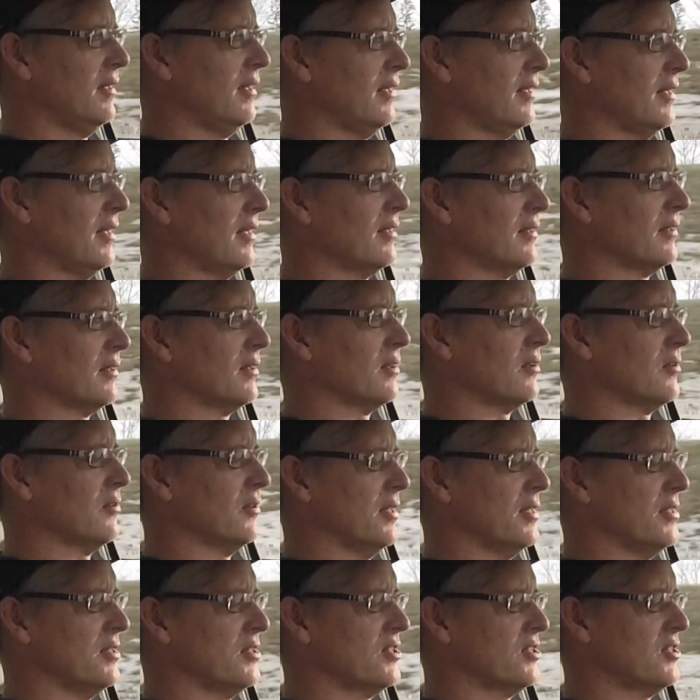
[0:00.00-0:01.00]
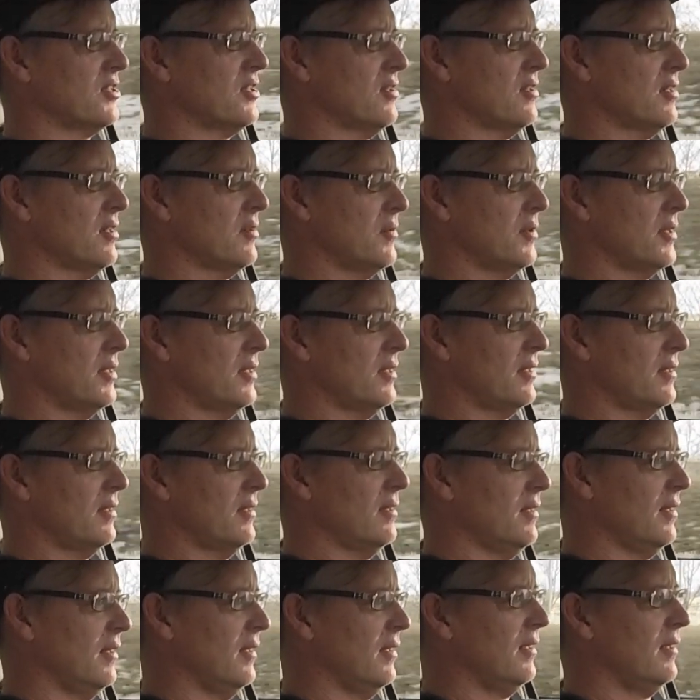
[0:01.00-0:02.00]
I get a little green steering
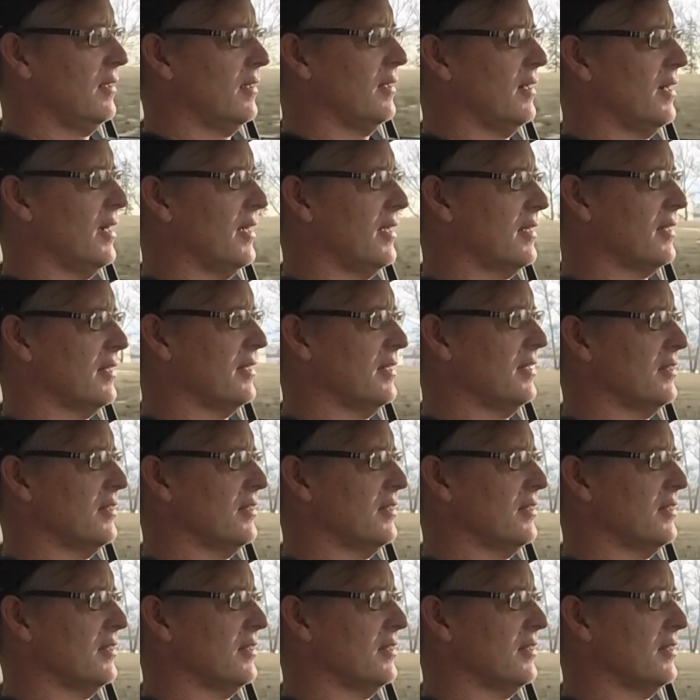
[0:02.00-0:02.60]
wheel. I can